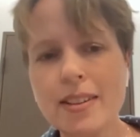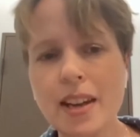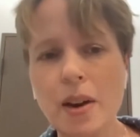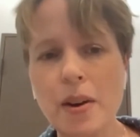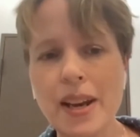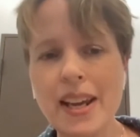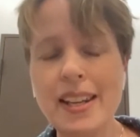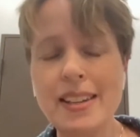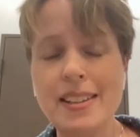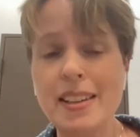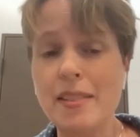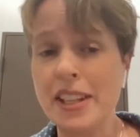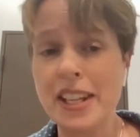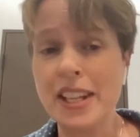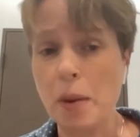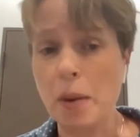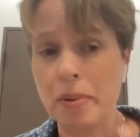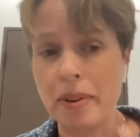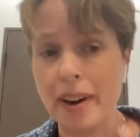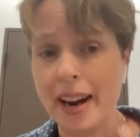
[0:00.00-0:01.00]
So it's
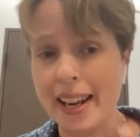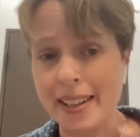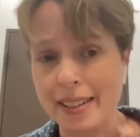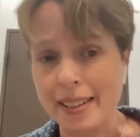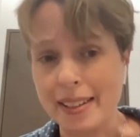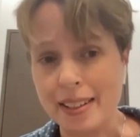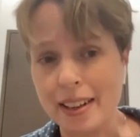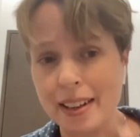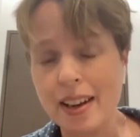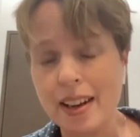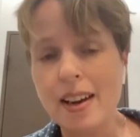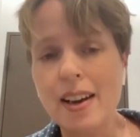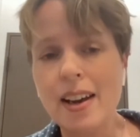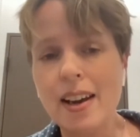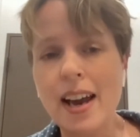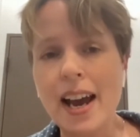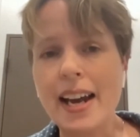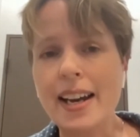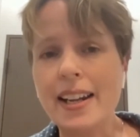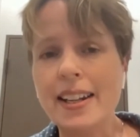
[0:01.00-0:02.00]
even the upper end.
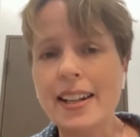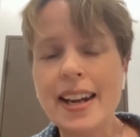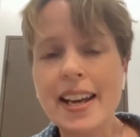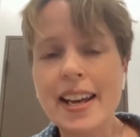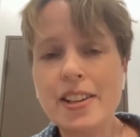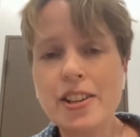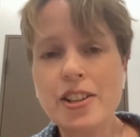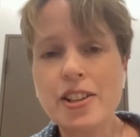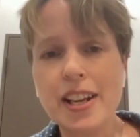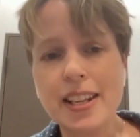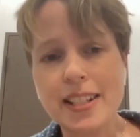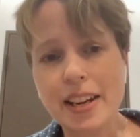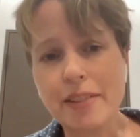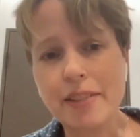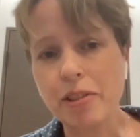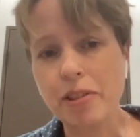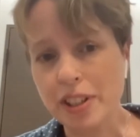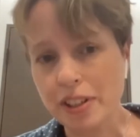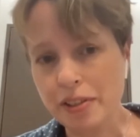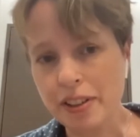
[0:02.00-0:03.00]
And in the next year,
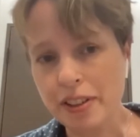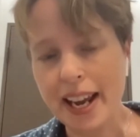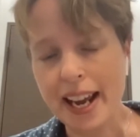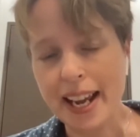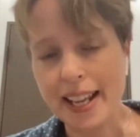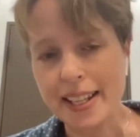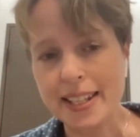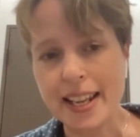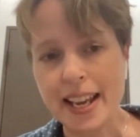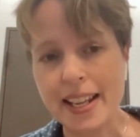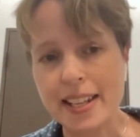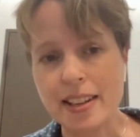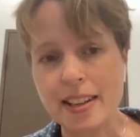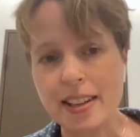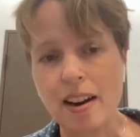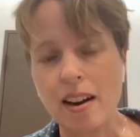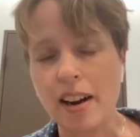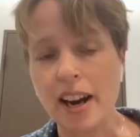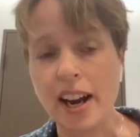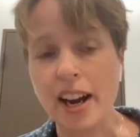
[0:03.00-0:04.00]
several different
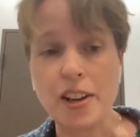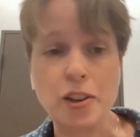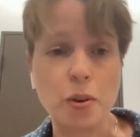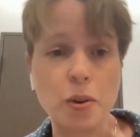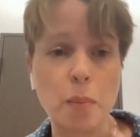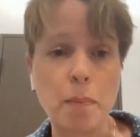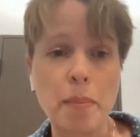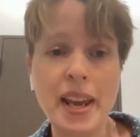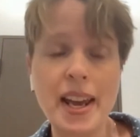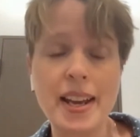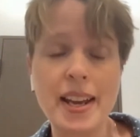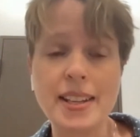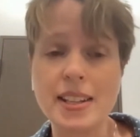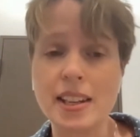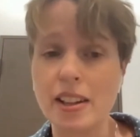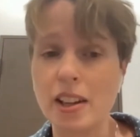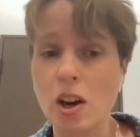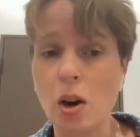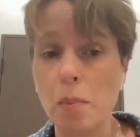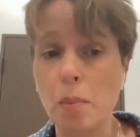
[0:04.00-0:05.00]
headsets are going to appear.
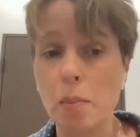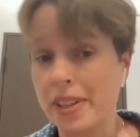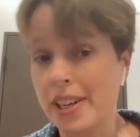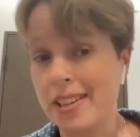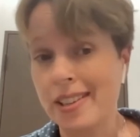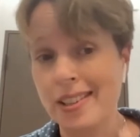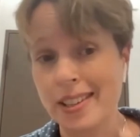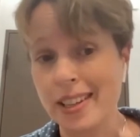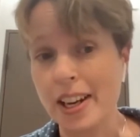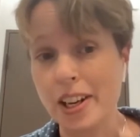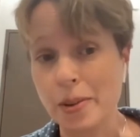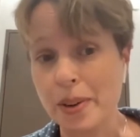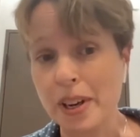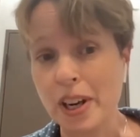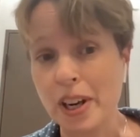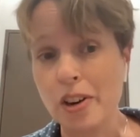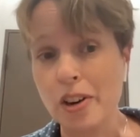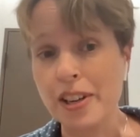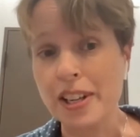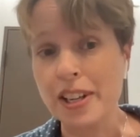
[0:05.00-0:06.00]
So the competition is going
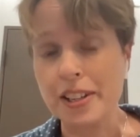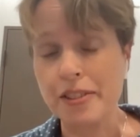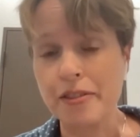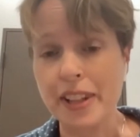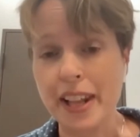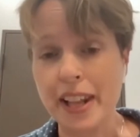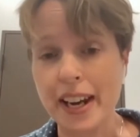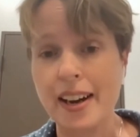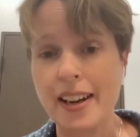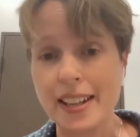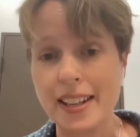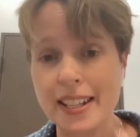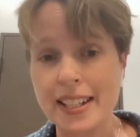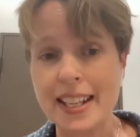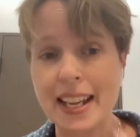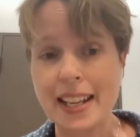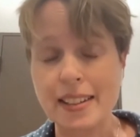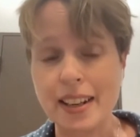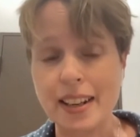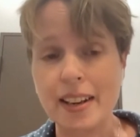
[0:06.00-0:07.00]
to increase for that kind of
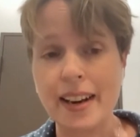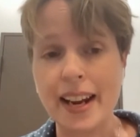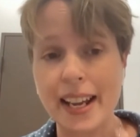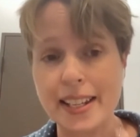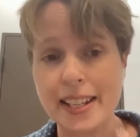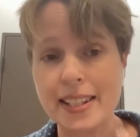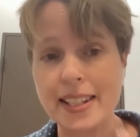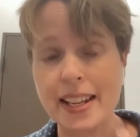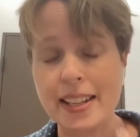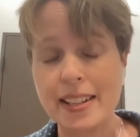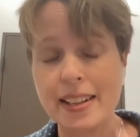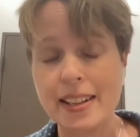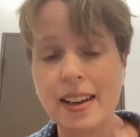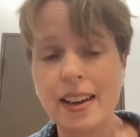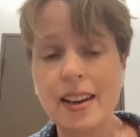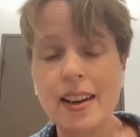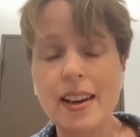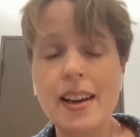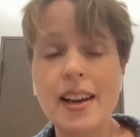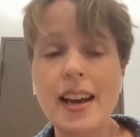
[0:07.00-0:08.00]
standalone headset.
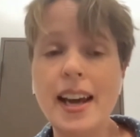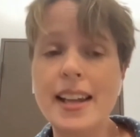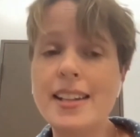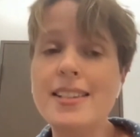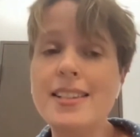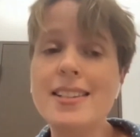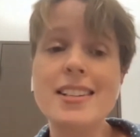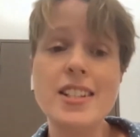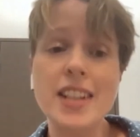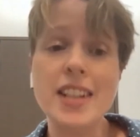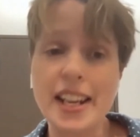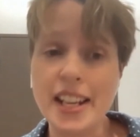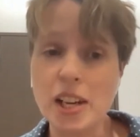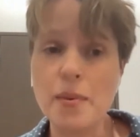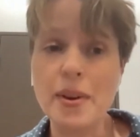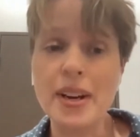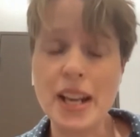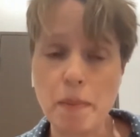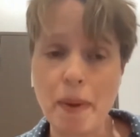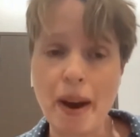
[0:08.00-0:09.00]
And this is
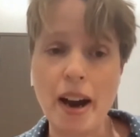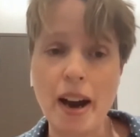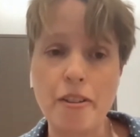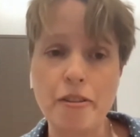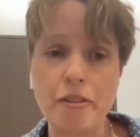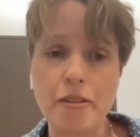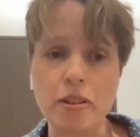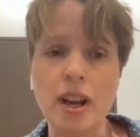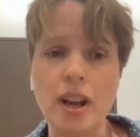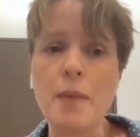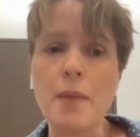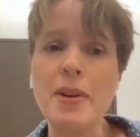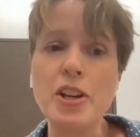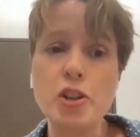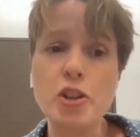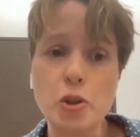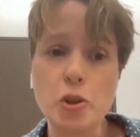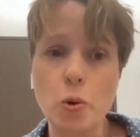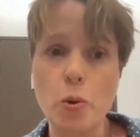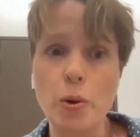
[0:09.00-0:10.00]
genuinely powerful. I
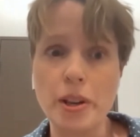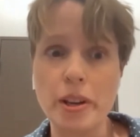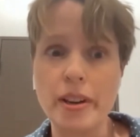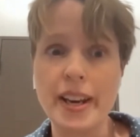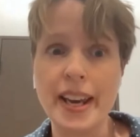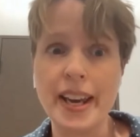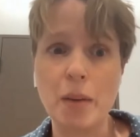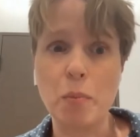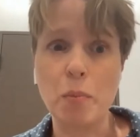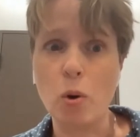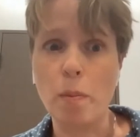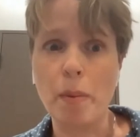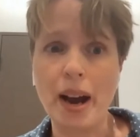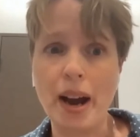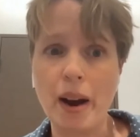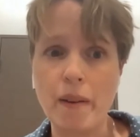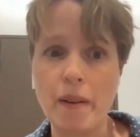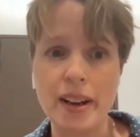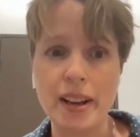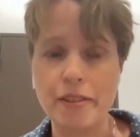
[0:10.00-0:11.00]
mean, sure, you can get more
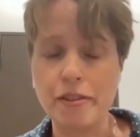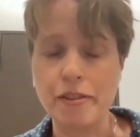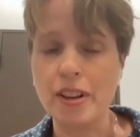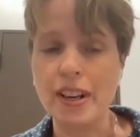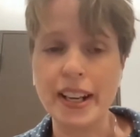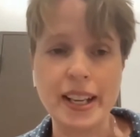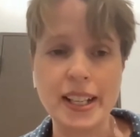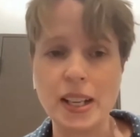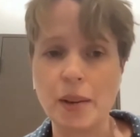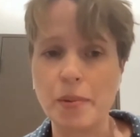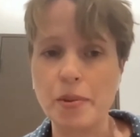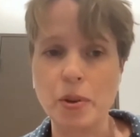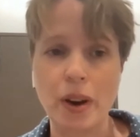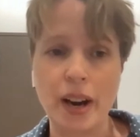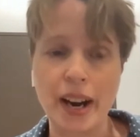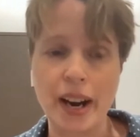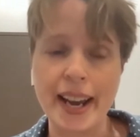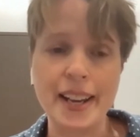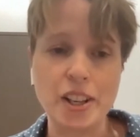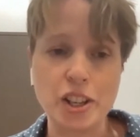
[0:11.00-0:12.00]
power if you link it up
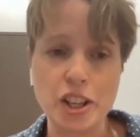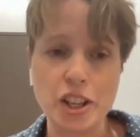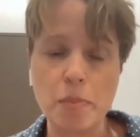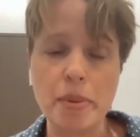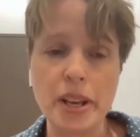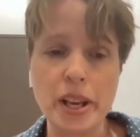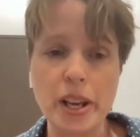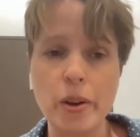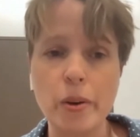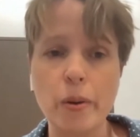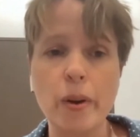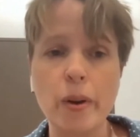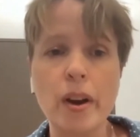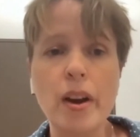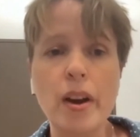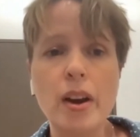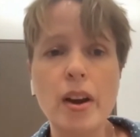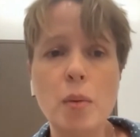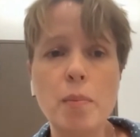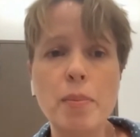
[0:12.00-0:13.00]
to a high-end GPU,
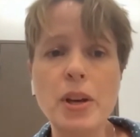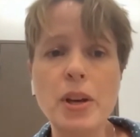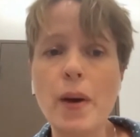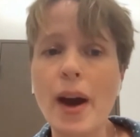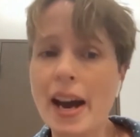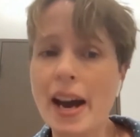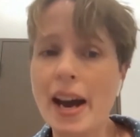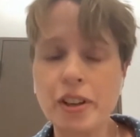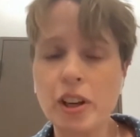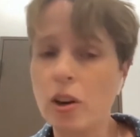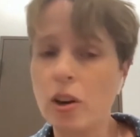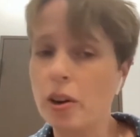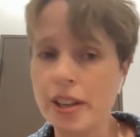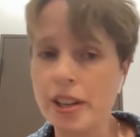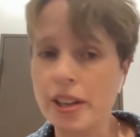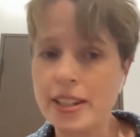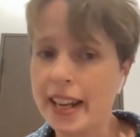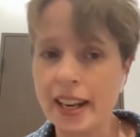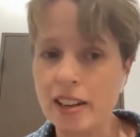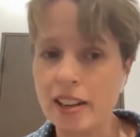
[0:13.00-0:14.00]
but you haven't
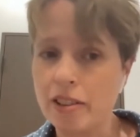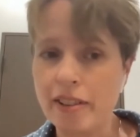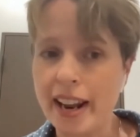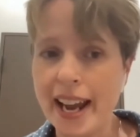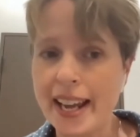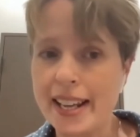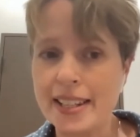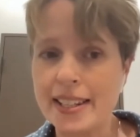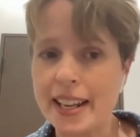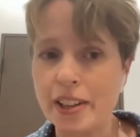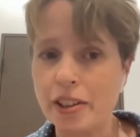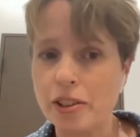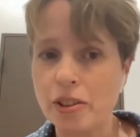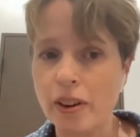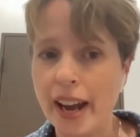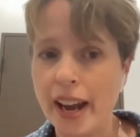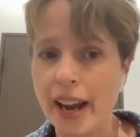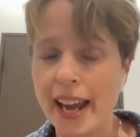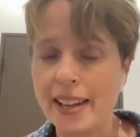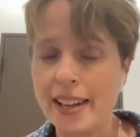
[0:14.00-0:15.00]
got a second-rate headset
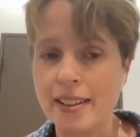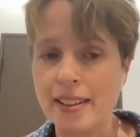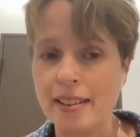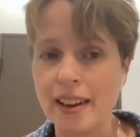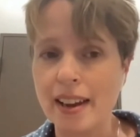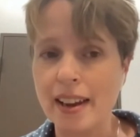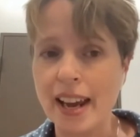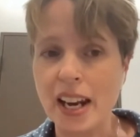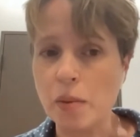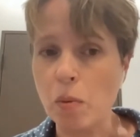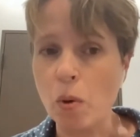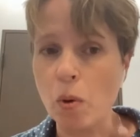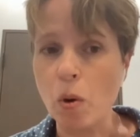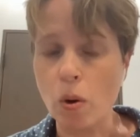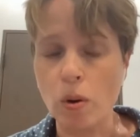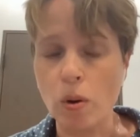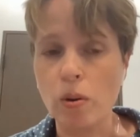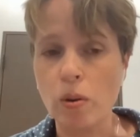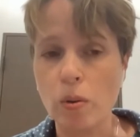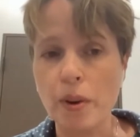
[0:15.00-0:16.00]
in your head
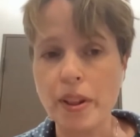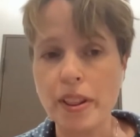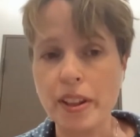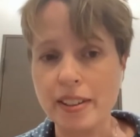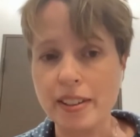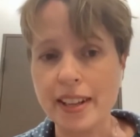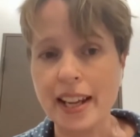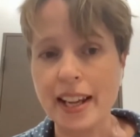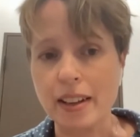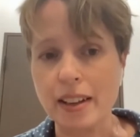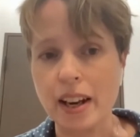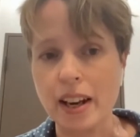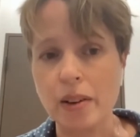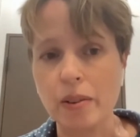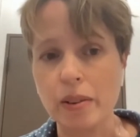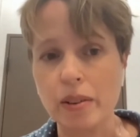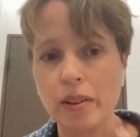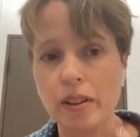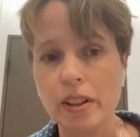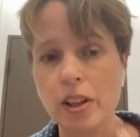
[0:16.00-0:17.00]
anymore with a
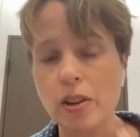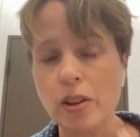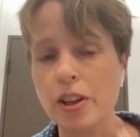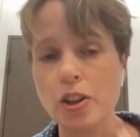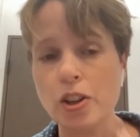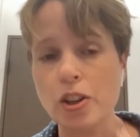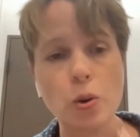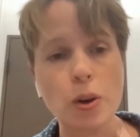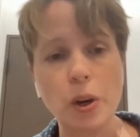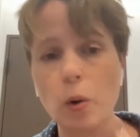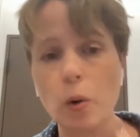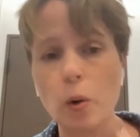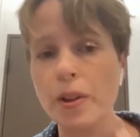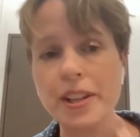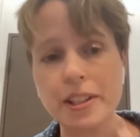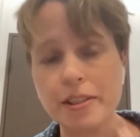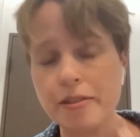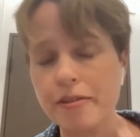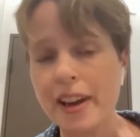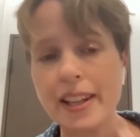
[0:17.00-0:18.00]
standalone. You can join all
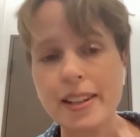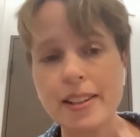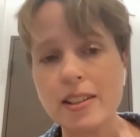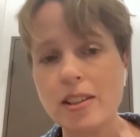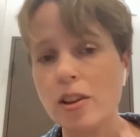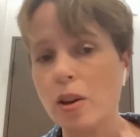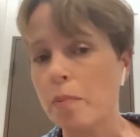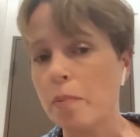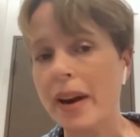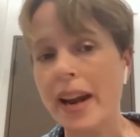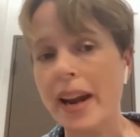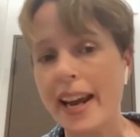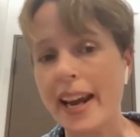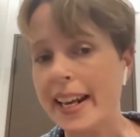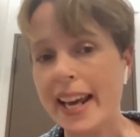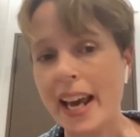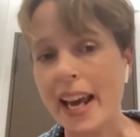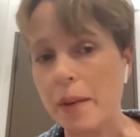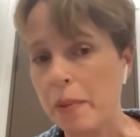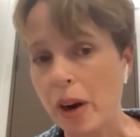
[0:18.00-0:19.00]
these events, you can play
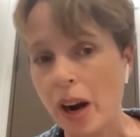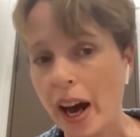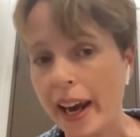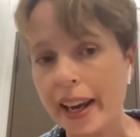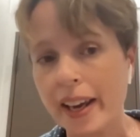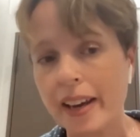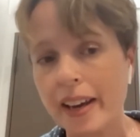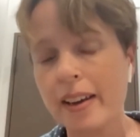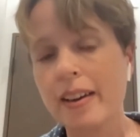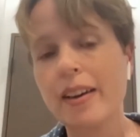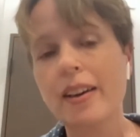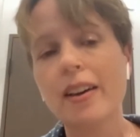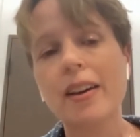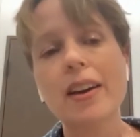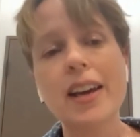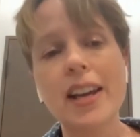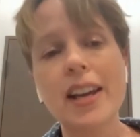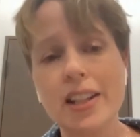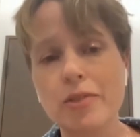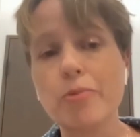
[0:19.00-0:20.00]
any game you like.
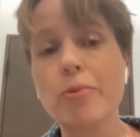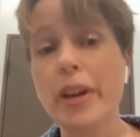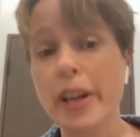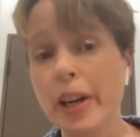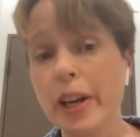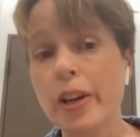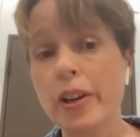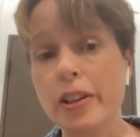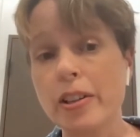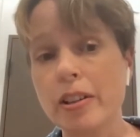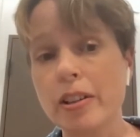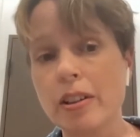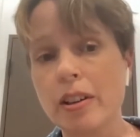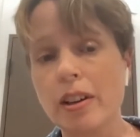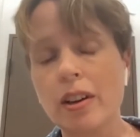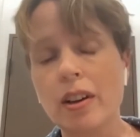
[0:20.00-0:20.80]
It's really good.